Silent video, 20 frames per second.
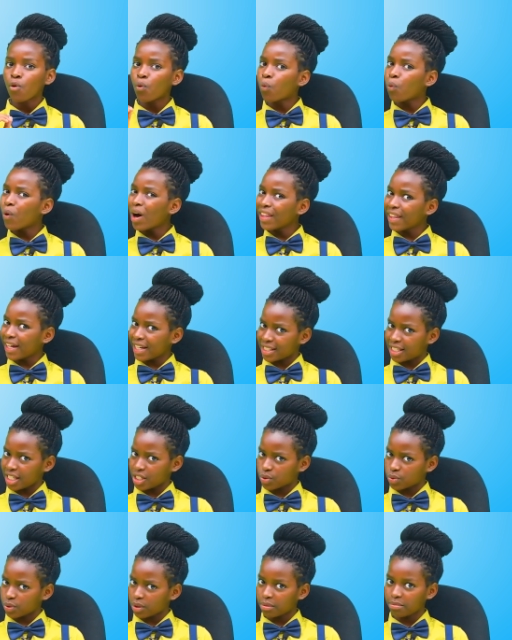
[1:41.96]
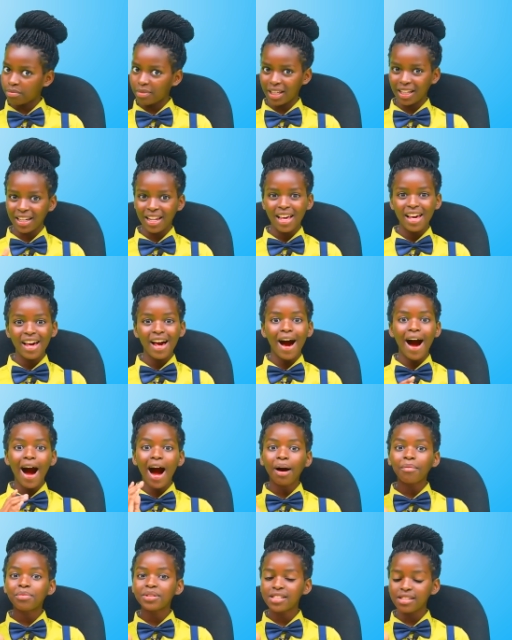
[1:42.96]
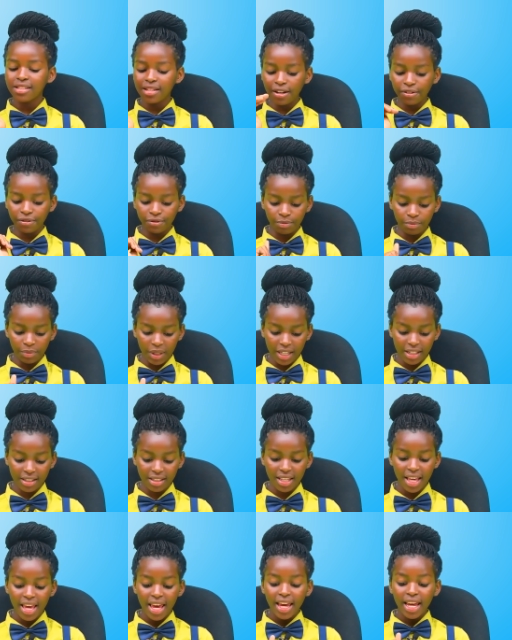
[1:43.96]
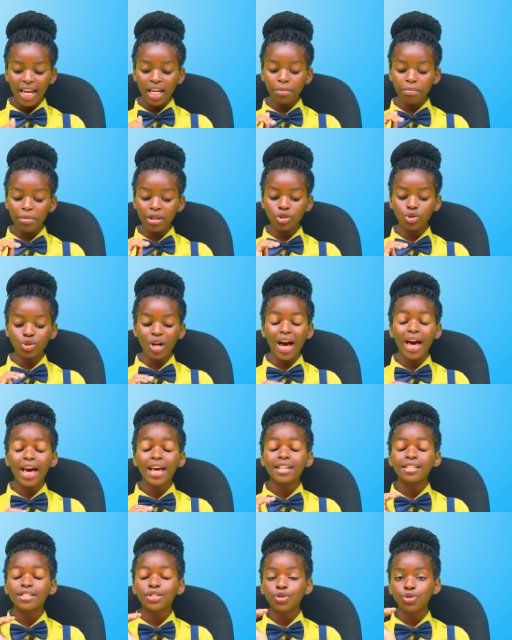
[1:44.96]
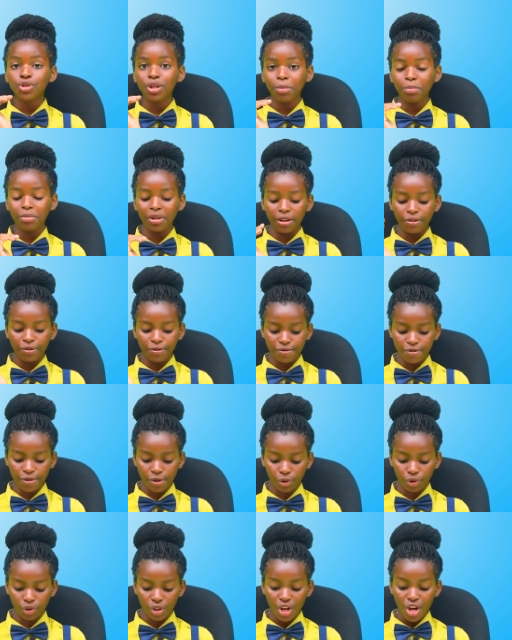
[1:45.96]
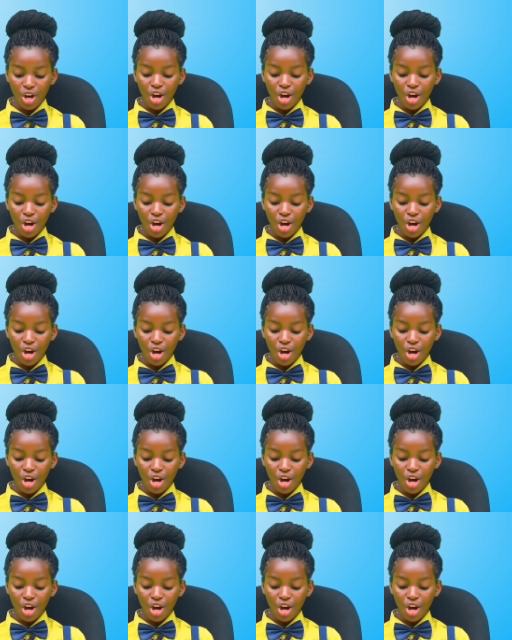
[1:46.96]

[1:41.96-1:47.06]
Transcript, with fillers: What does this one mean? I'm stuffed means it means you're extremely full.